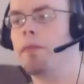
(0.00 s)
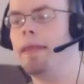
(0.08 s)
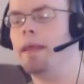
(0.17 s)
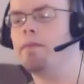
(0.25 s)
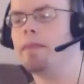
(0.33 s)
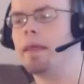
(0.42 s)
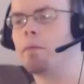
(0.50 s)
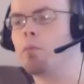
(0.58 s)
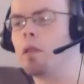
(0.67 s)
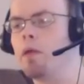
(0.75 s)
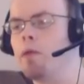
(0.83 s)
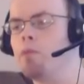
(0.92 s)
the Everything
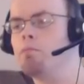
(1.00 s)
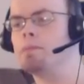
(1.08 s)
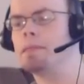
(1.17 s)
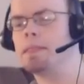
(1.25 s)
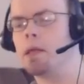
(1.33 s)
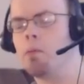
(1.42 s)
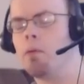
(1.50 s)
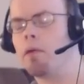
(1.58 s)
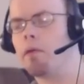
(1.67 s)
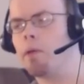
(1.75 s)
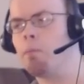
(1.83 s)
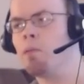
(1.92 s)
Blue Steelbook
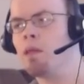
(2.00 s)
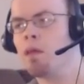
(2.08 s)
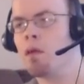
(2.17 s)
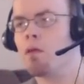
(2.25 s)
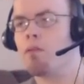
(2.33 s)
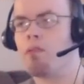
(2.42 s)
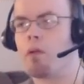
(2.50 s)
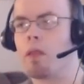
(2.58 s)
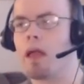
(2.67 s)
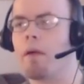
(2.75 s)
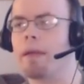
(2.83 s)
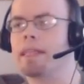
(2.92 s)
group for
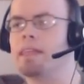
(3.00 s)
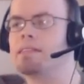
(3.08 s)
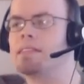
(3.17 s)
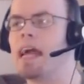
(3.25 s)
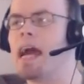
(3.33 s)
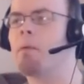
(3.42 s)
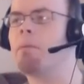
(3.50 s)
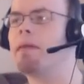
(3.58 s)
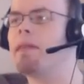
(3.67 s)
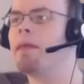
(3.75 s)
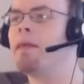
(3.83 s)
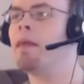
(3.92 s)
allowing this to
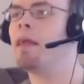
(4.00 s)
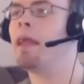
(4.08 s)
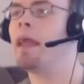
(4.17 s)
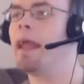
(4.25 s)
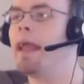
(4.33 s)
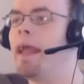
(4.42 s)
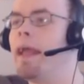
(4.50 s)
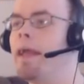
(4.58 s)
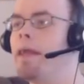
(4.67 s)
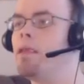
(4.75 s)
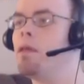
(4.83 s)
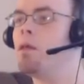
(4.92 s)
happen.
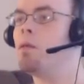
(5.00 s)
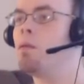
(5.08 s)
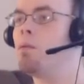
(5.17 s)
And